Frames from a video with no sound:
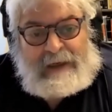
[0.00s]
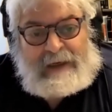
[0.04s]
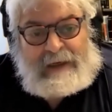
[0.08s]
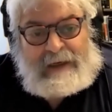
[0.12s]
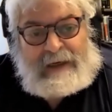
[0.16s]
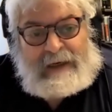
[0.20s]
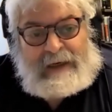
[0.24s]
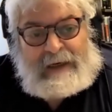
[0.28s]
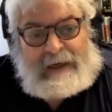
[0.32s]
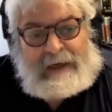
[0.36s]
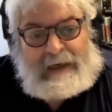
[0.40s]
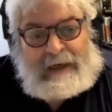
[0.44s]

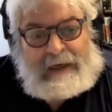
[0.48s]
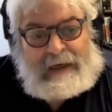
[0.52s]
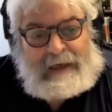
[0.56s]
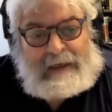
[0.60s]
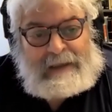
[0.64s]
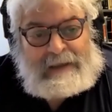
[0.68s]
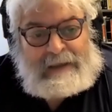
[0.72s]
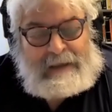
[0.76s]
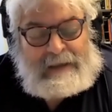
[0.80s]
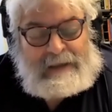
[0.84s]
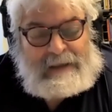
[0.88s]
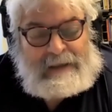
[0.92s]

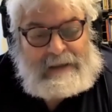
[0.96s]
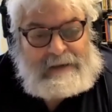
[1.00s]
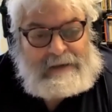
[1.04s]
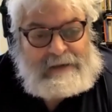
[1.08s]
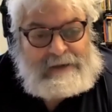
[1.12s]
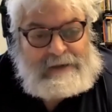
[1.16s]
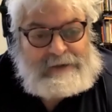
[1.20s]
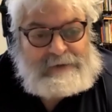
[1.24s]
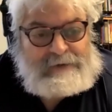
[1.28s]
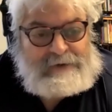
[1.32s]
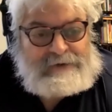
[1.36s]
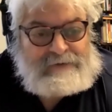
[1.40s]
And
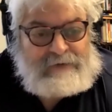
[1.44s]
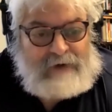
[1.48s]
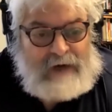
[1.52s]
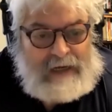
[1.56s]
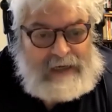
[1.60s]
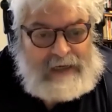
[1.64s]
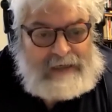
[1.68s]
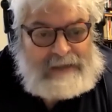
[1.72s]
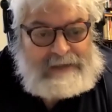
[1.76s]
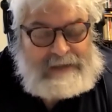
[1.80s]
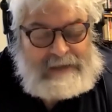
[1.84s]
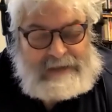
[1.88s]
this was
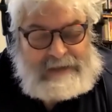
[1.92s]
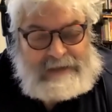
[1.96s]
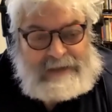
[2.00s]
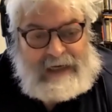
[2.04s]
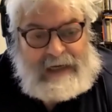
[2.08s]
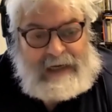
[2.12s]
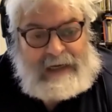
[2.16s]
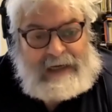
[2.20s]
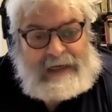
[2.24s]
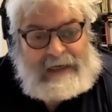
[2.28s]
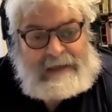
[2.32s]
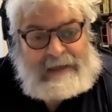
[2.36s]
right at the
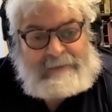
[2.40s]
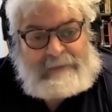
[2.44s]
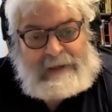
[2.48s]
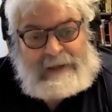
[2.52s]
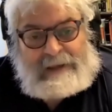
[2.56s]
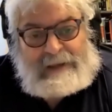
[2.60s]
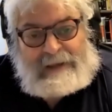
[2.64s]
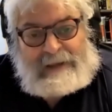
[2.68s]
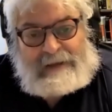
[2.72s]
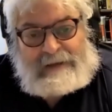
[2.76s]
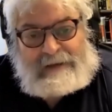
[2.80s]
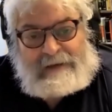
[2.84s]
time
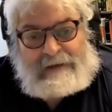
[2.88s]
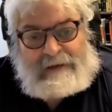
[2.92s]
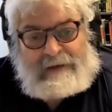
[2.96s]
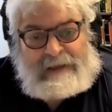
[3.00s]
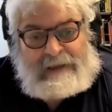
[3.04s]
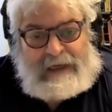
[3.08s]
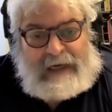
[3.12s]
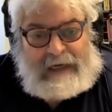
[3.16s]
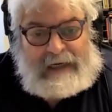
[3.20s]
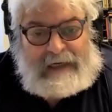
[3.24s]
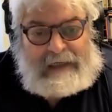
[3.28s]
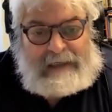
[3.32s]
in the
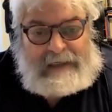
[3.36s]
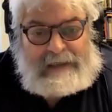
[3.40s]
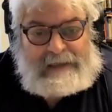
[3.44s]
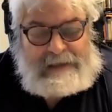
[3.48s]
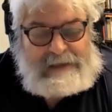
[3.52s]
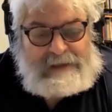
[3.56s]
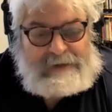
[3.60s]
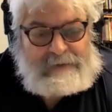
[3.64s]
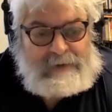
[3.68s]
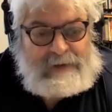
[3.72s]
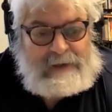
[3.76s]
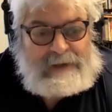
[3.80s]
early
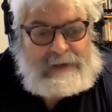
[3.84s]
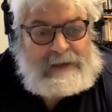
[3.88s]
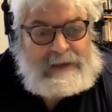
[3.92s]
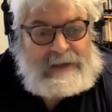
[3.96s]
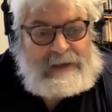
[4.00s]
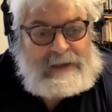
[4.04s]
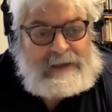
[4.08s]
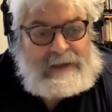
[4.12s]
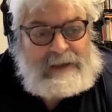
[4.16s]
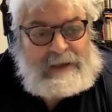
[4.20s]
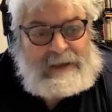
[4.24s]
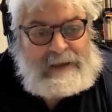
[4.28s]
80s when,
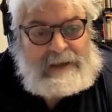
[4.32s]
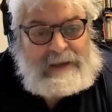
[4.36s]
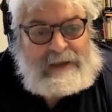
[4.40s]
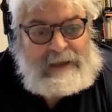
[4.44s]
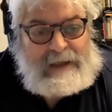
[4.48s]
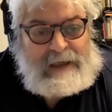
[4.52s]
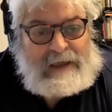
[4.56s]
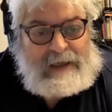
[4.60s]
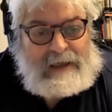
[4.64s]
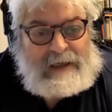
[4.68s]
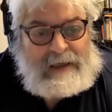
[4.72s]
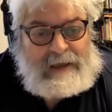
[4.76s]

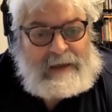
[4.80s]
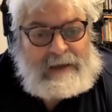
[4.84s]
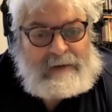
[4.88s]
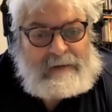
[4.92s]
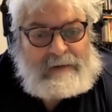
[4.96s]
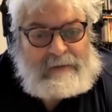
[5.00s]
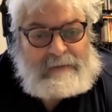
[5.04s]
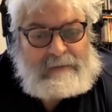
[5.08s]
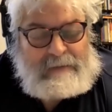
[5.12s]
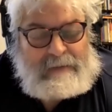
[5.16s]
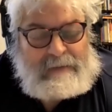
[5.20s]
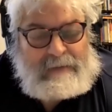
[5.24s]

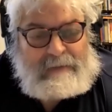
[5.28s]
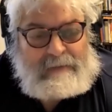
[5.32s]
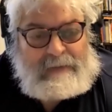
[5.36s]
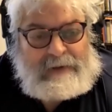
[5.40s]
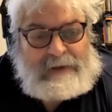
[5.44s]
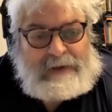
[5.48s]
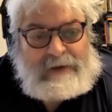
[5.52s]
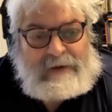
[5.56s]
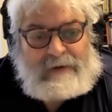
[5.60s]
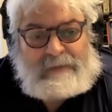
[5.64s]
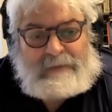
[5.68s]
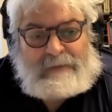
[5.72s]

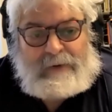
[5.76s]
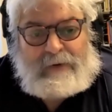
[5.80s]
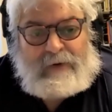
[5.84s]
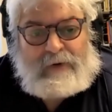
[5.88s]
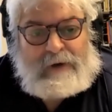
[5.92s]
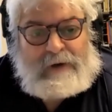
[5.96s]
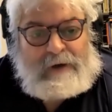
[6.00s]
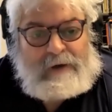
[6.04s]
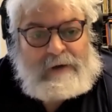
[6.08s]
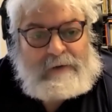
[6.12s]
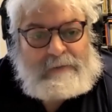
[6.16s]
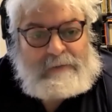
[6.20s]
you know,
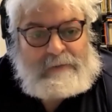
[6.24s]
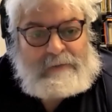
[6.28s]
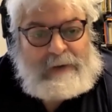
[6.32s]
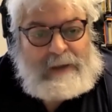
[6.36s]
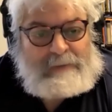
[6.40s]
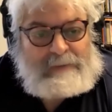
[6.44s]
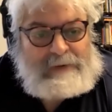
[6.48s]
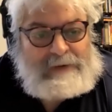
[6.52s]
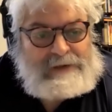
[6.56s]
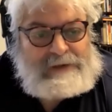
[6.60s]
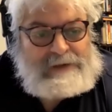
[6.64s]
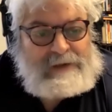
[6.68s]
Porter
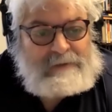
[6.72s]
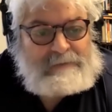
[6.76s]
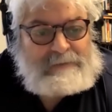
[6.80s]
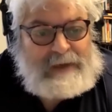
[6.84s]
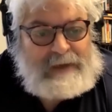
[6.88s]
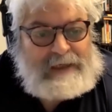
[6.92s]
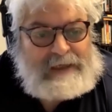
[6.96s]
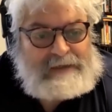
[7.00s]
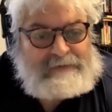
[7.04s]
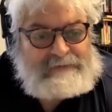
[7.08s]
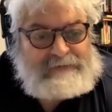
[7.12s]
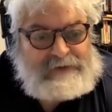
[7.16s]
published
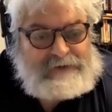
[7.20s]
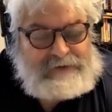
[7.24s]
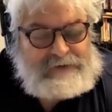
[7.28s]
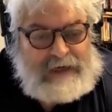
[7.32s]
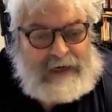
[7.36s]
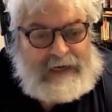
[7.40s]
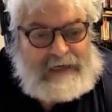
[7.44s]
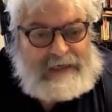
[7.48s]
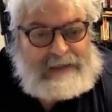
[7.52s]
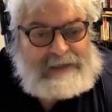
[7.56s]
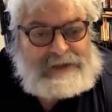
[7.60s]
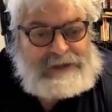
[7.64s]
Competitive
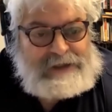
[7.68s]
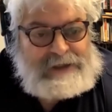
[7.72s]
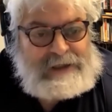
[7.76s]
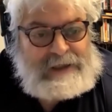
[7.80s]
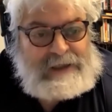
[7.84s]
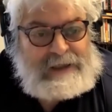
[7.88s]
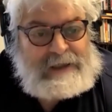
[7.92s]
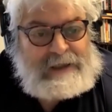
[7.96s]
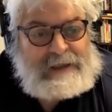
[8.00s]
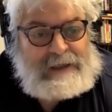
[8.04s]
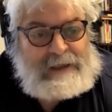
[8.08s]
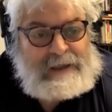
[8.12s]
Strategy.